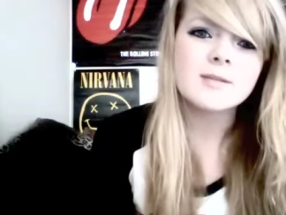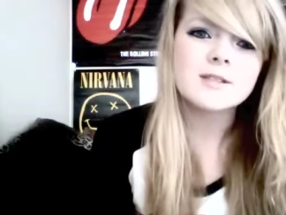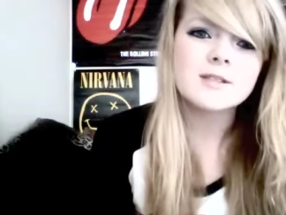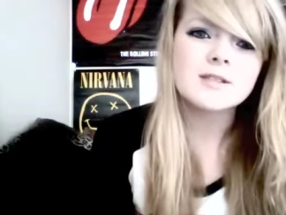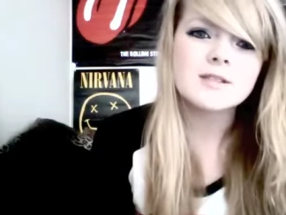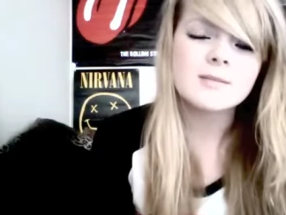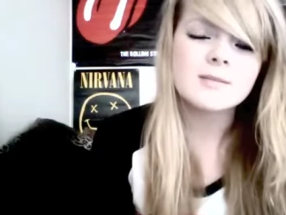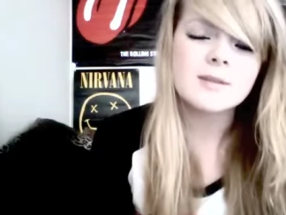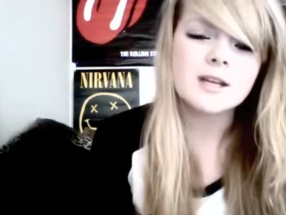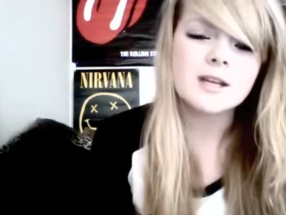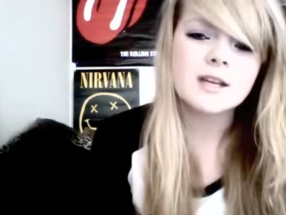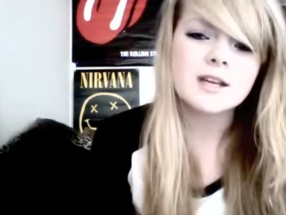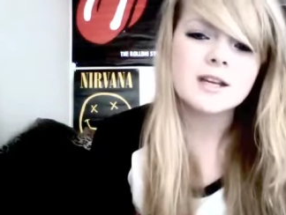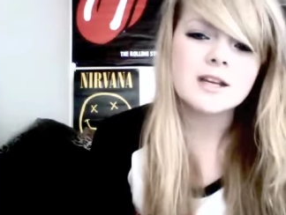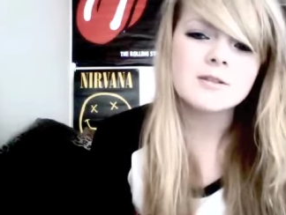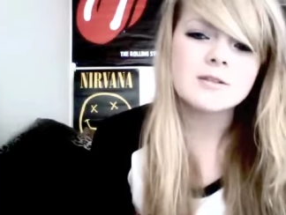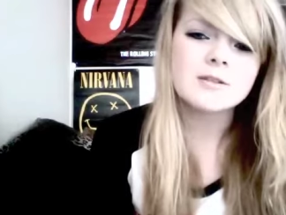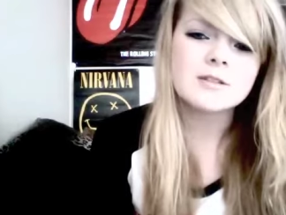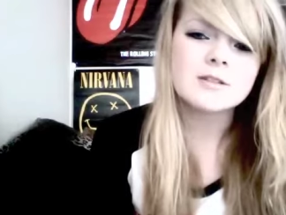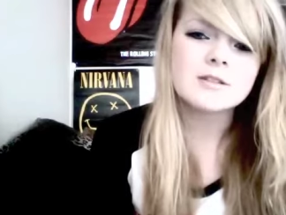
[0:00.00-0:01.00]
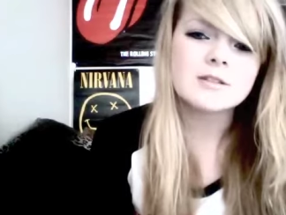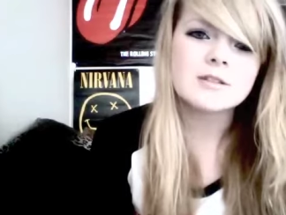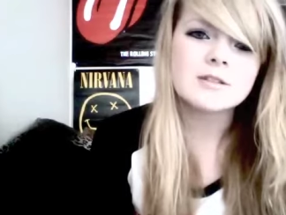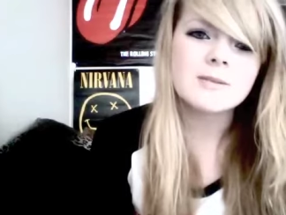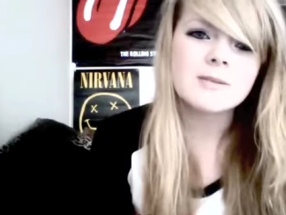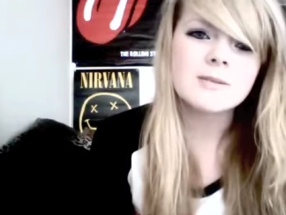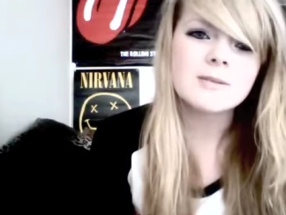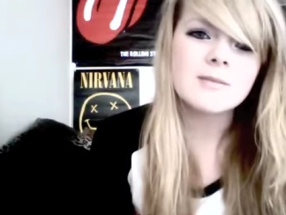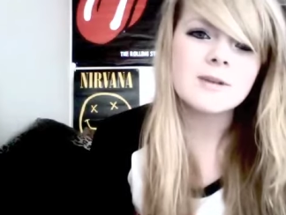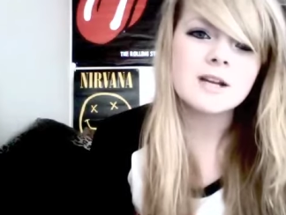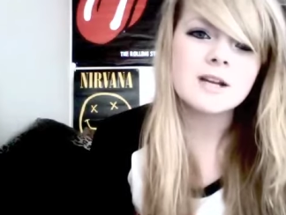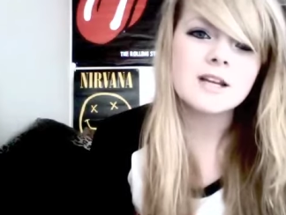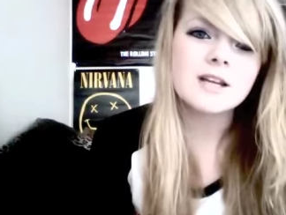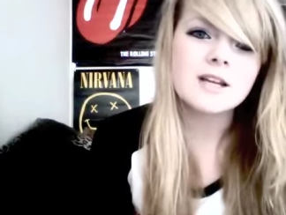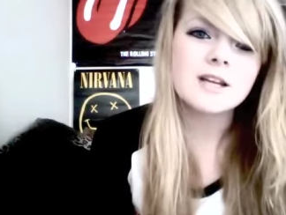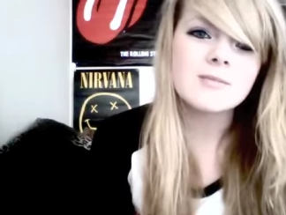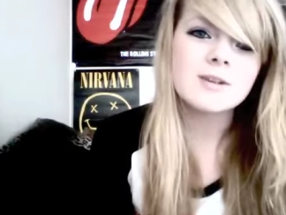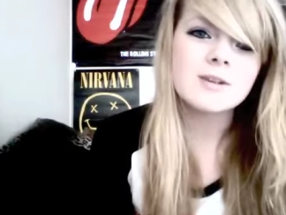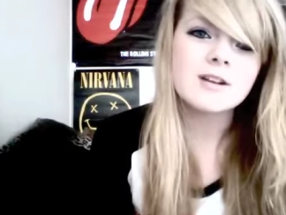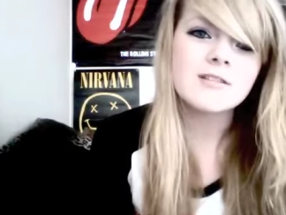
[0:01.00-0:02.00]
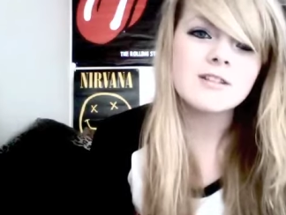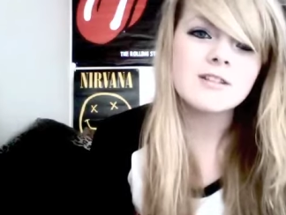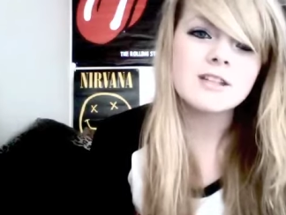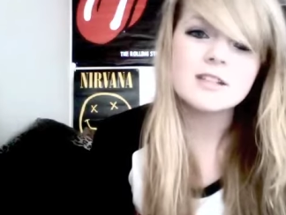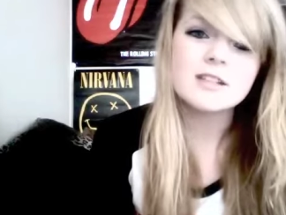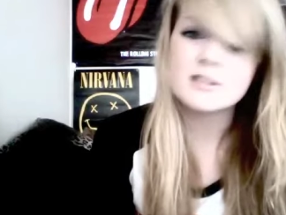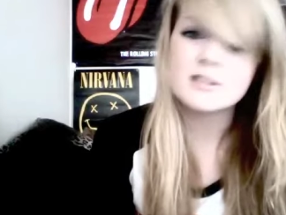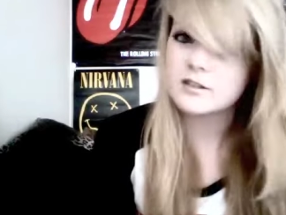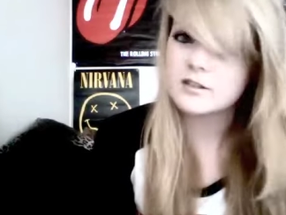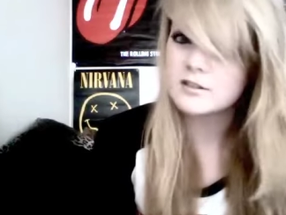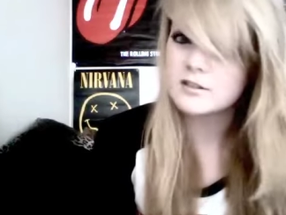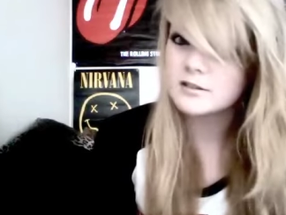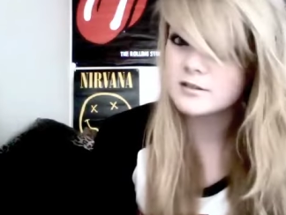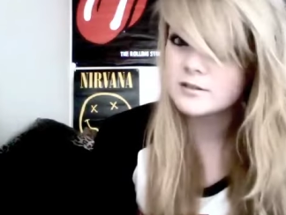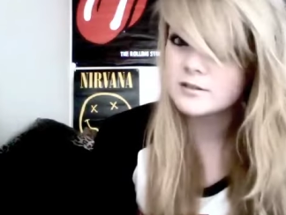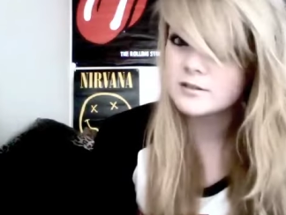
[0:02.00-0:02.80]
must seem like I always spend money, but I really don't